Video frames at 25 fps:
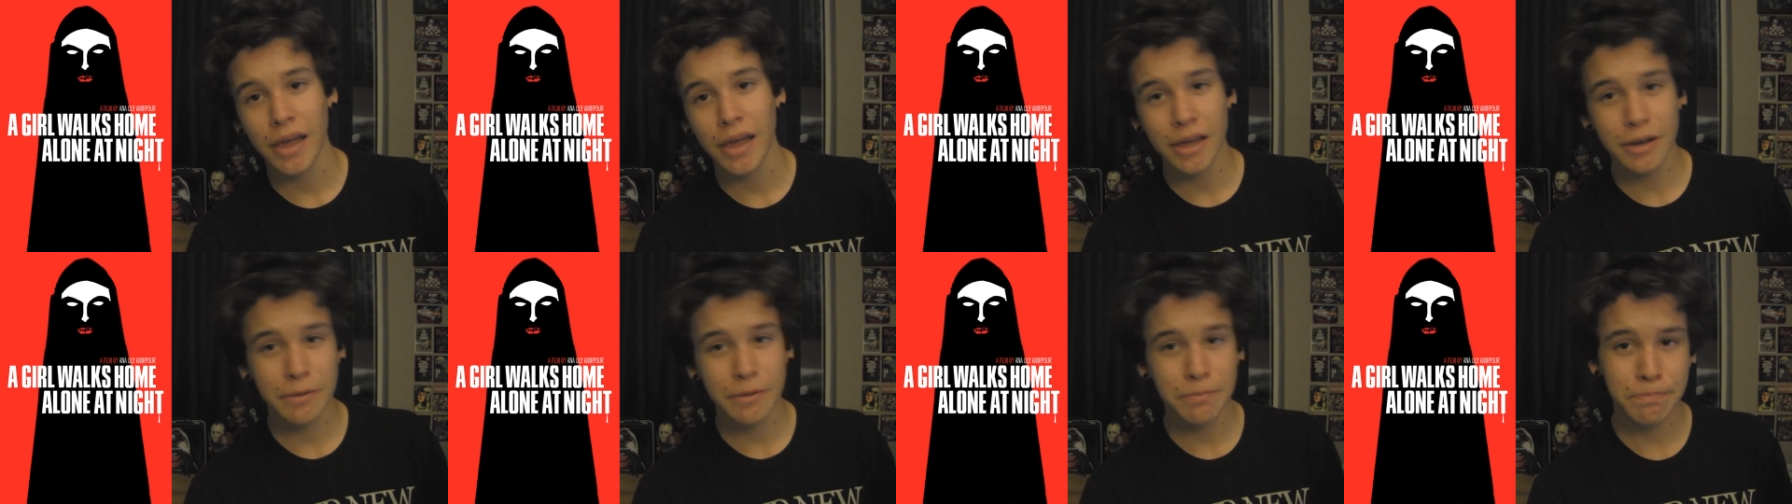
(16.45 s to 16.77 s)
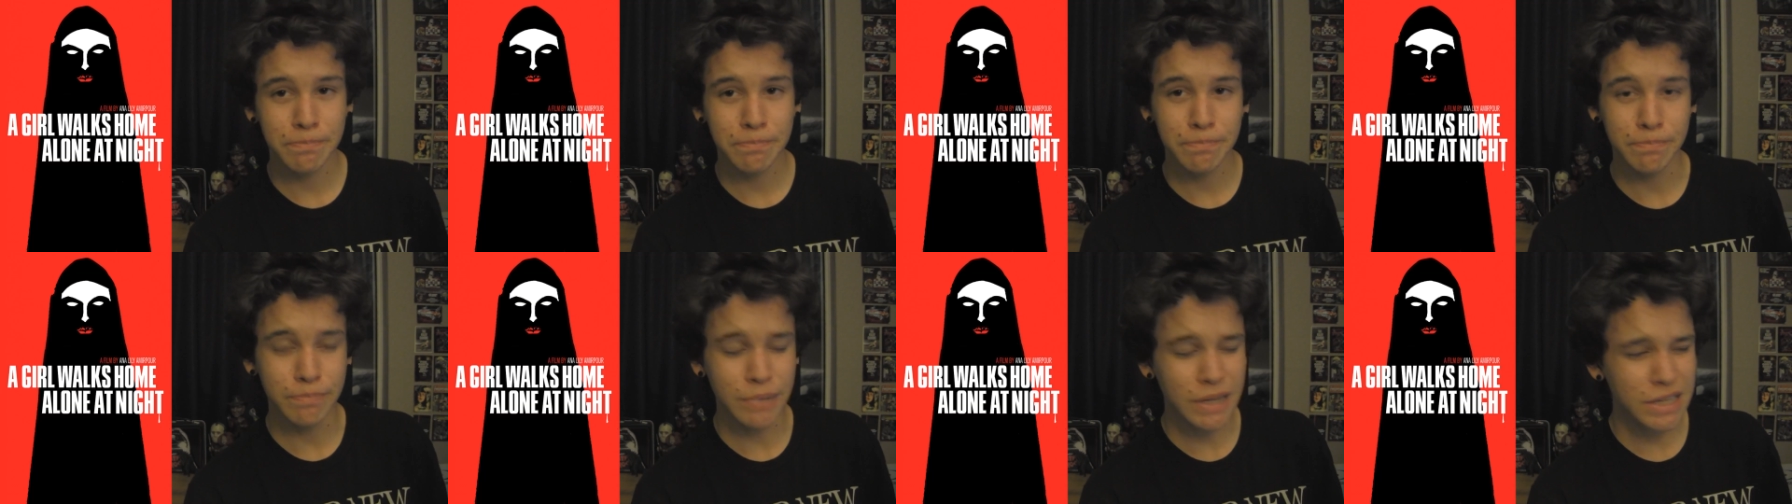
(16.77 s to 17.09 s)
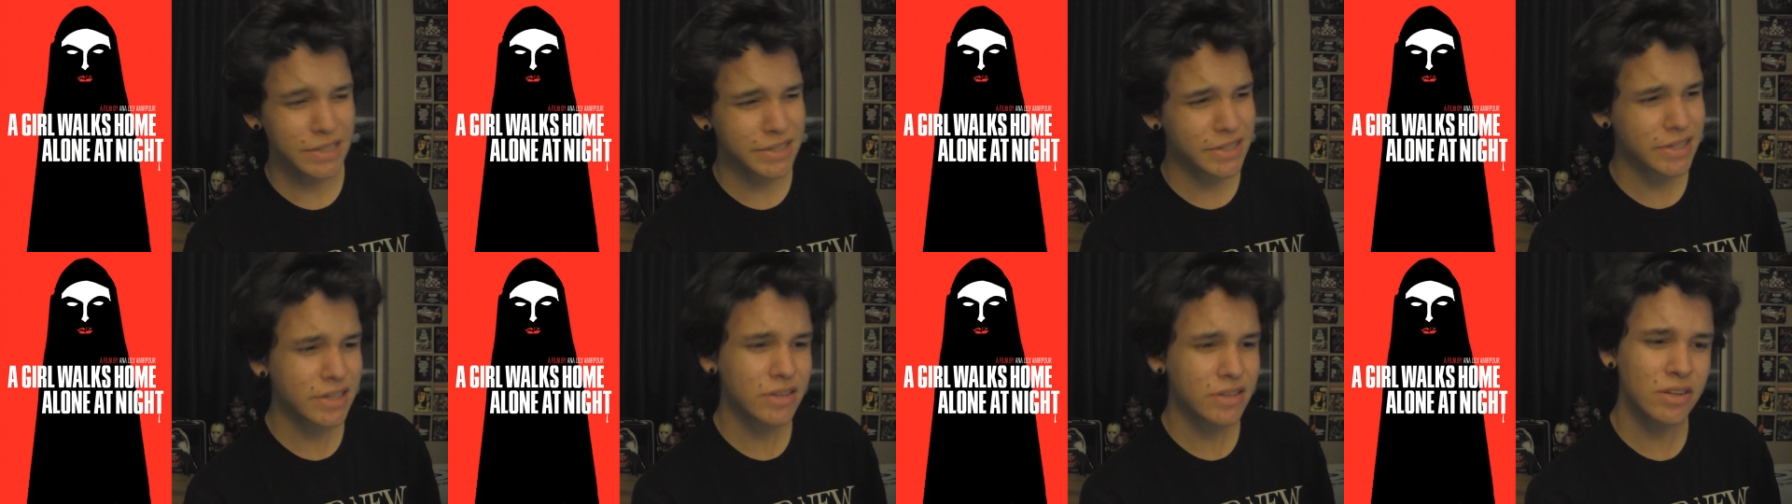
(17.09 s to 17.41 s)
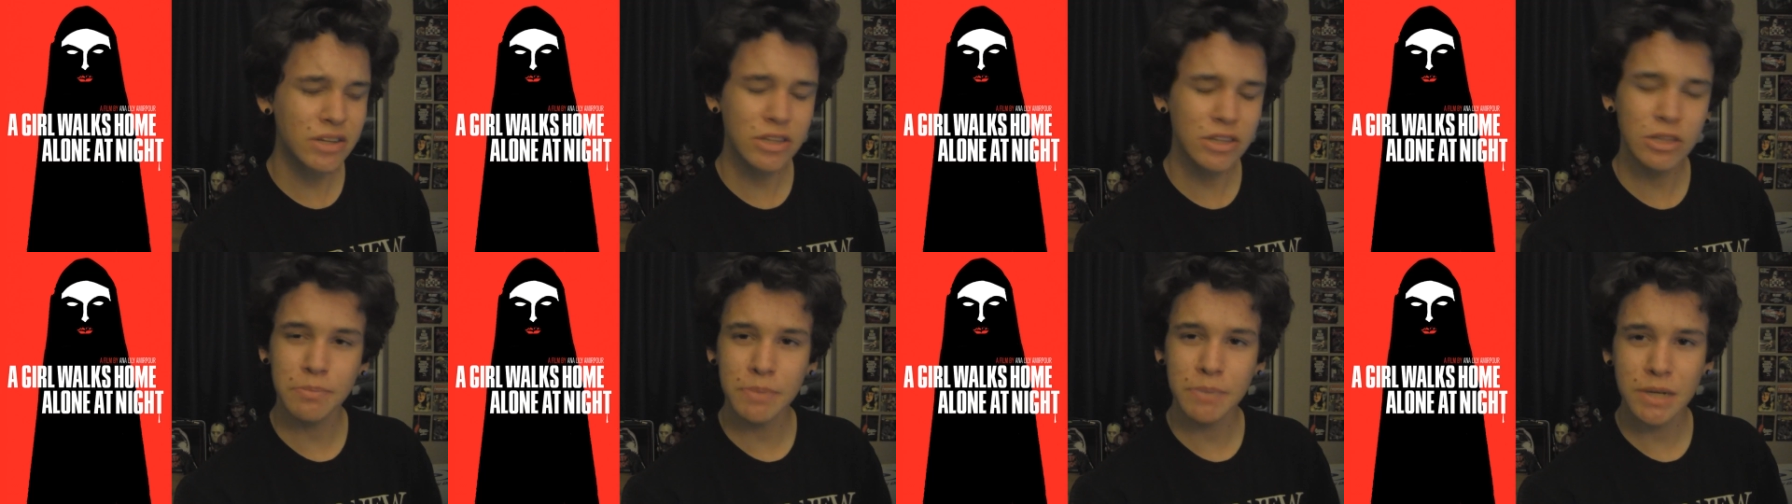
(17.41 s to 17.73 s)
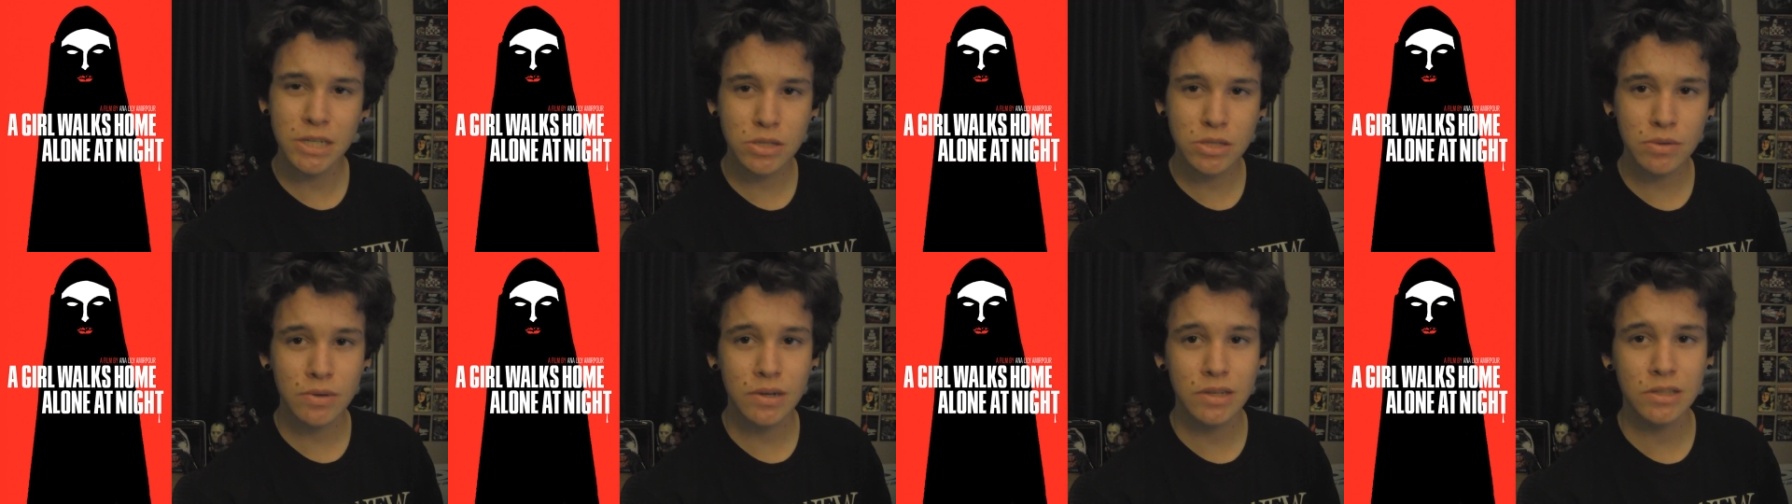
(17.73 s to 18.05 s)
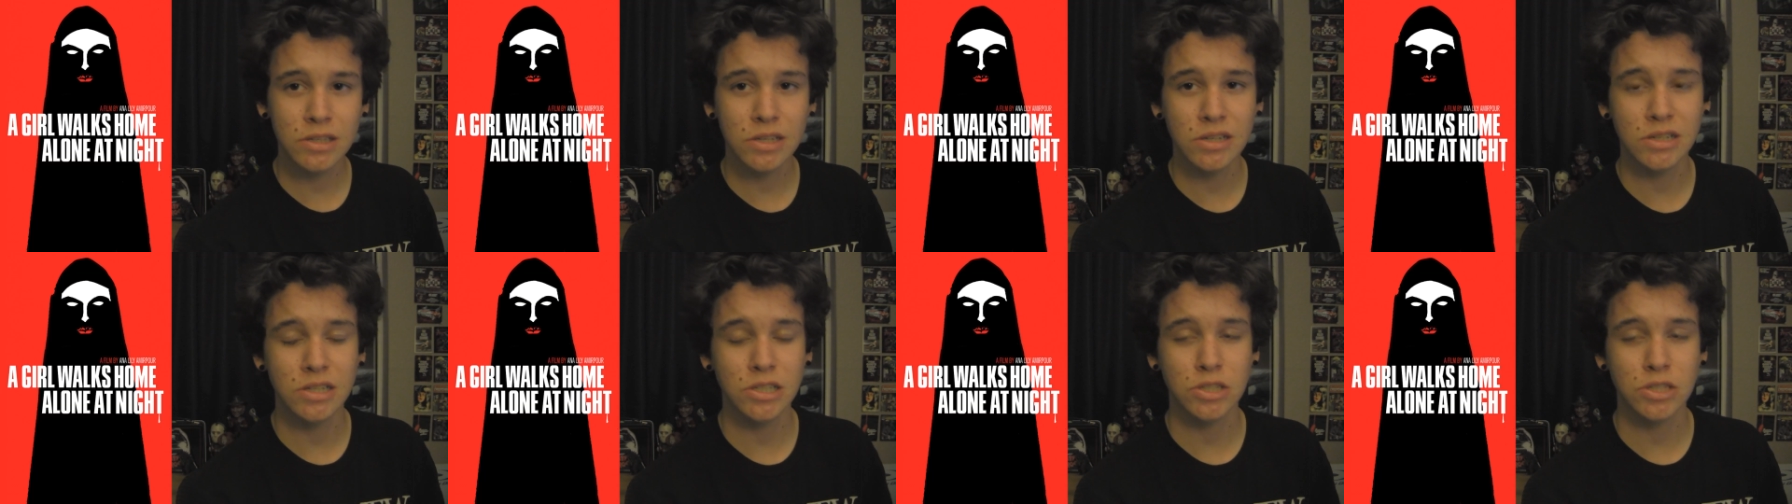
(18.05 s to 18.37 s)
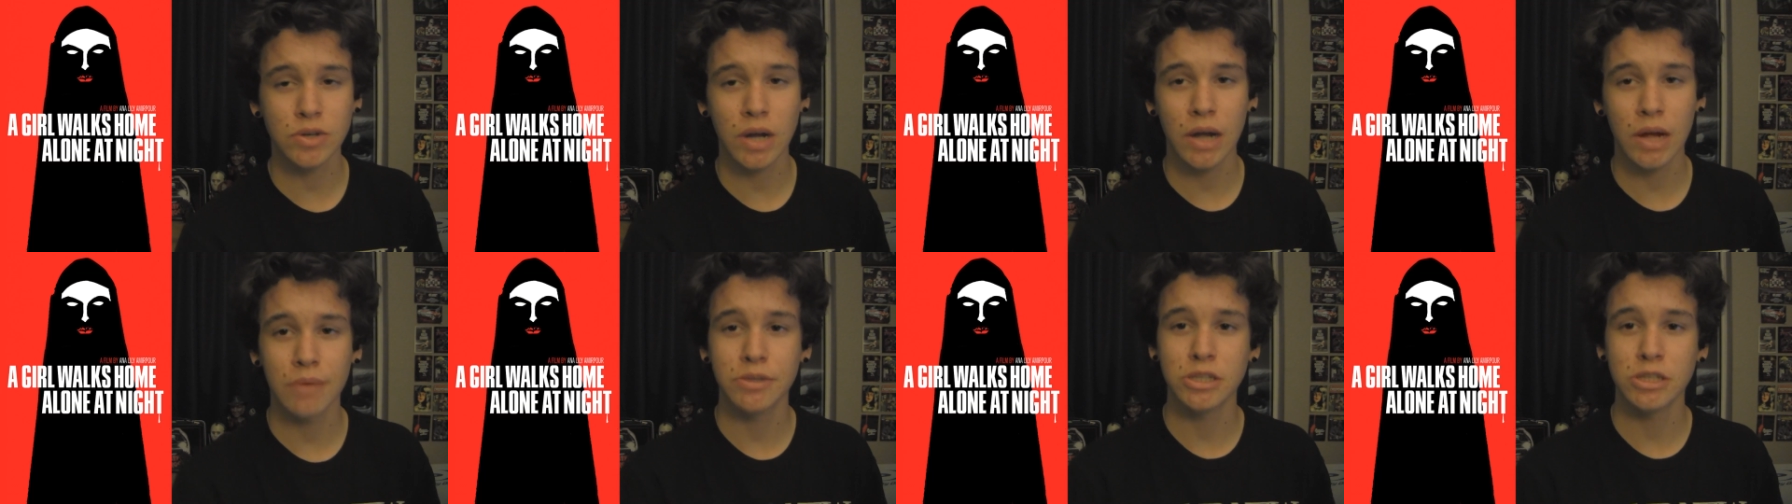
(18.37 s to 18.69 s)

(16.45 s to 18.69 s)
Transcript: And basically the best way to describe